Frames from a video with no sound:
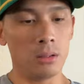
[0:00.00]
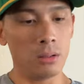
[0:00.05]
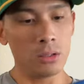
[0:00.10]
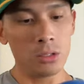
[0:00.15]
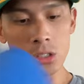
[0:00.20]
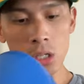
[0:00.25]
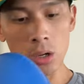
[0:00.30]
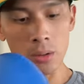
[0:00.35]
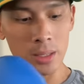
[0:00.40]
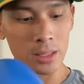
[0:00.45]

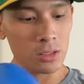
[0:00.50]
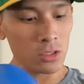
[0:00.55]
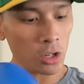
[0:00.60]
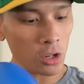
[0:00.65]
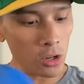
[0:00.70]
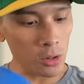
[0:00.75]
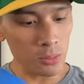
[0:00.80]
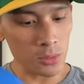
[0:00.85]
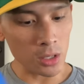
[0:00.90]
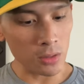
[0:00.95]
So in
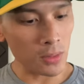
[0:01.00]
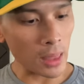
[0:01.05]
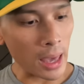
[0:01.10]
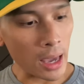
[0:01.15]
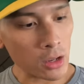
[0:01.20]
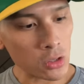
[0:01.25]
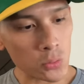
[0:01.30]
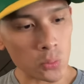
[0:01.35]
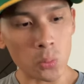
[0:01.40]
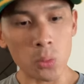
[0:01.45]
terms of the
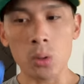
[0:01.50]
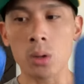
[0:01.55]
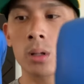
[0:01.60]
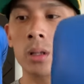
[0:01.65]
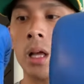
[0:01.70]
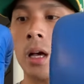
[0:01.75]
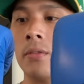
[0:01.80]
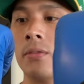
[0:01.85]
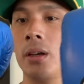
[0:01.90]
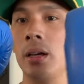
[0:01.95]
actual
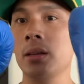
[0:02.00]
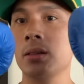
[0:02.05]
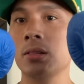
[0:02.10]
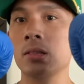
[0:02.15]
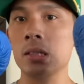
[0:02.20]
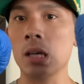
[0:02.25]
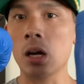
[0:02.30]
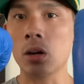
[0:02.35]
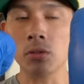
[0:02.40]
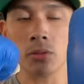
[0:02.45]
glove
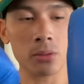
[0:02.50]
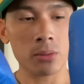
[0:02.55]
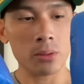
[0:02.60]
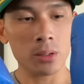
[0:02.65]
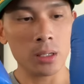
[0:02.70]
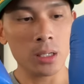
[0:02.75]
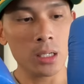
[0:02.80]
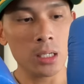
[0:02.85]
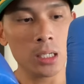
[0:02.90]
itself,